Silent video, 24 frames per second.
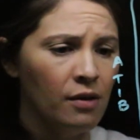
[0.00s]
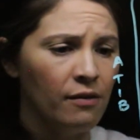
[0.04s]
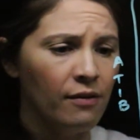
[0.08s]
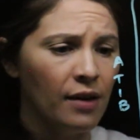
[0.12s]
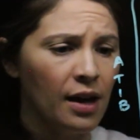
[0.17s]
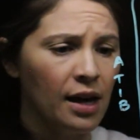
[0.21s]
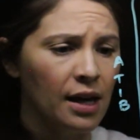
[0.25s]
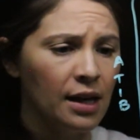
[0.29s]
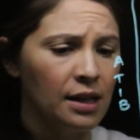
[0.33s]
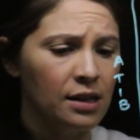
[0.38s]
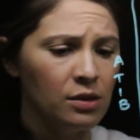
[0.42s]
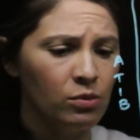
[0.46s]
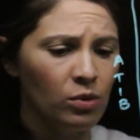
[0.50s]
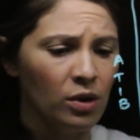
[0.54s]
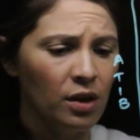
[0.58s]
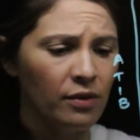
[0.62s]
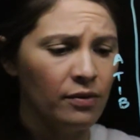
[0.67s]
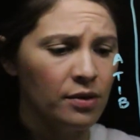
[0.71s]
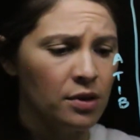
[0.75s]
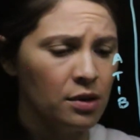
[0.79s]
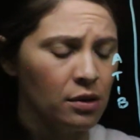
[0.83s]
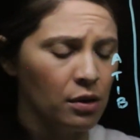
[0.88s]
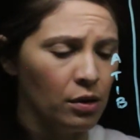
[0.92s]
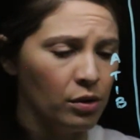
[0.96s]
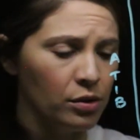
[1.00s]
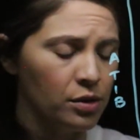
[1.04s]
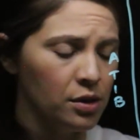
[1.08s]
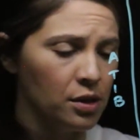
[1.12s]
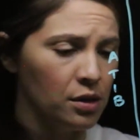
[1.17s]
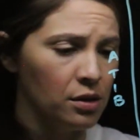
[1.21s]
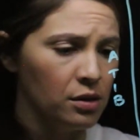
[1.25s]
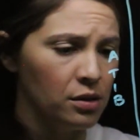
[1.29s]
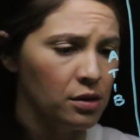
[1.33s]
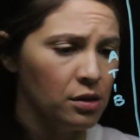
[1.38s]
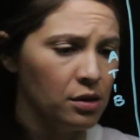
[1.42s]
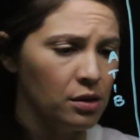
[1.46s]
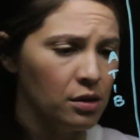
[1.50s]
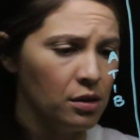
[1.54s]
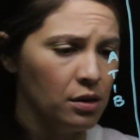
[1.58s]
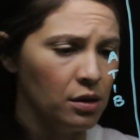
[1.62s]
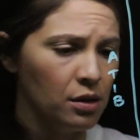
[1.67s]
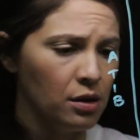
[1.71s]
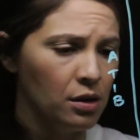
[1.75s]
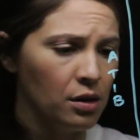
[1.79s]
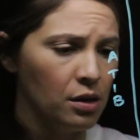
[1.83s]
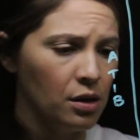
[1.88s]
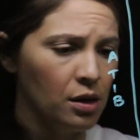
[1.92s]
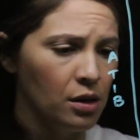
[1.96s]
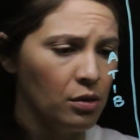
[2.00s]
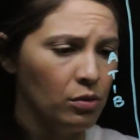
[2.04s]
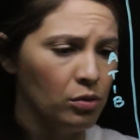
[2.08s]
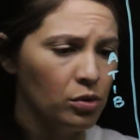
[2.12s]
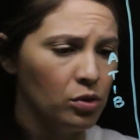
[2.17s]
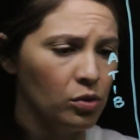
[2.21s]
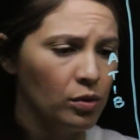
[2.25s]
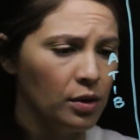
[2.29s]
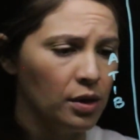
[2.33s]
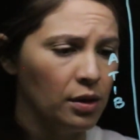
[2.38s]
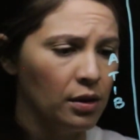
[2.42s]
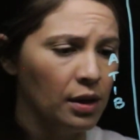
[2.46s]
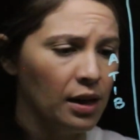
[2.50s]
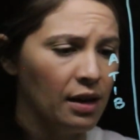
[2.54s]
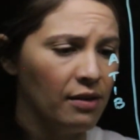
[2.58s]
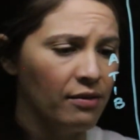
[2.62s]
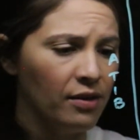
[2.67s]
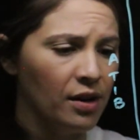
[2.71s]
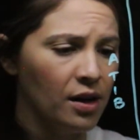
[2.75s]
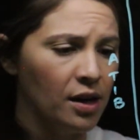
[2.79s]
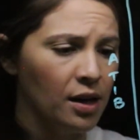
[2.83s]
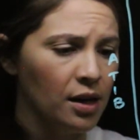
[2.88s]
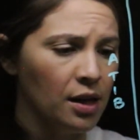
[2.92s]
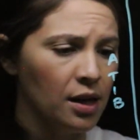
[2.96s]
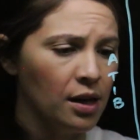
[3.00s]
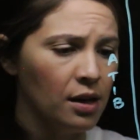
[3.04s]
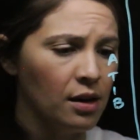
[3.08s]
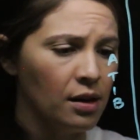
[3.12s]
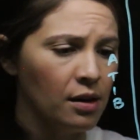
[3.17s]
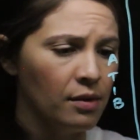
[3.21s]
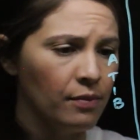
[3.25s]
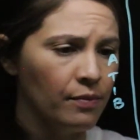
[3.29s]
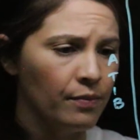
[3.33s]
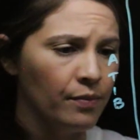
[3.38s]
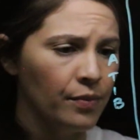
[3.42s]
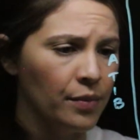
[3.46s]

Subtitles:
veins, whatever's closest. Do a little love heart here.